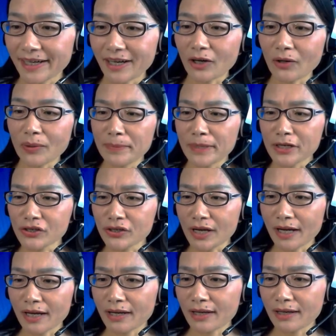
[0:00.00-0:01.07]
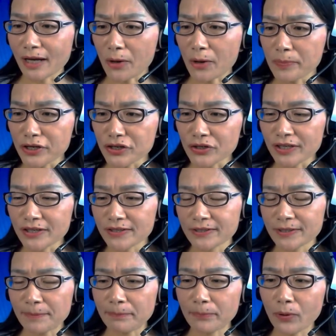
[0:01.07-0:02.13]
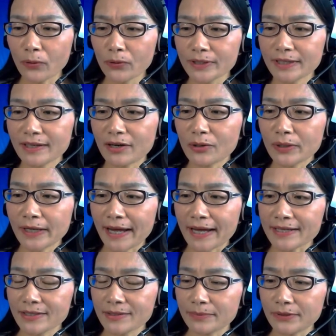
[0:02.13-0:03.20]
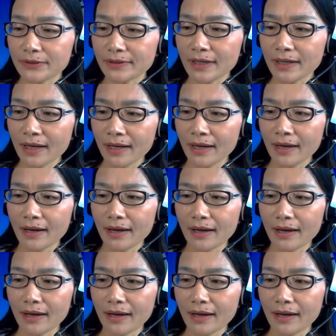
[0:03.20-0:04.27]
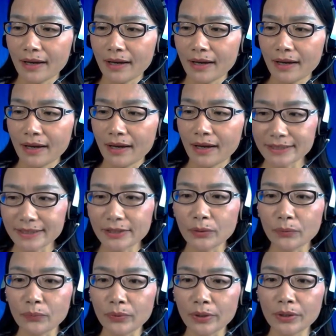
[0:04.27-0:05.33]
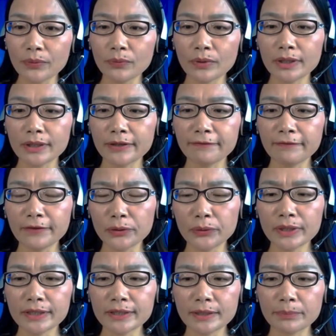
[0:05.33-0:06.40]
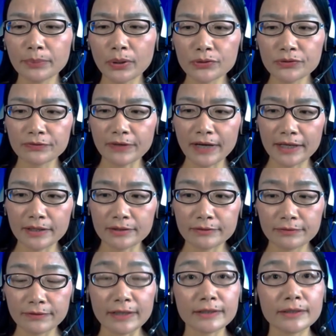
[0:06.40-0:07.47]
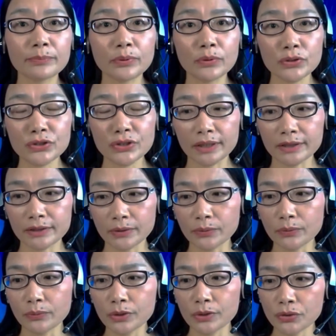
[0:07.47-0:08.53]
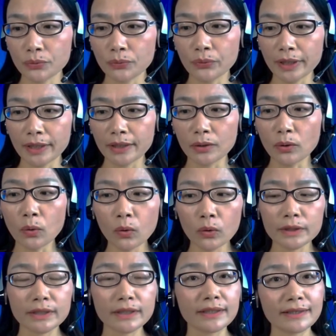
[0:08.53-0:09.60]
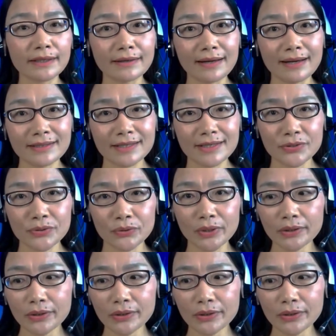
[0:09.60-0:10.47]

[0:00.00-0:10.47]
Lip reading: our mission is supporting our customer. Recently, we were reviewing the post-fire from the project which we caught in the last 3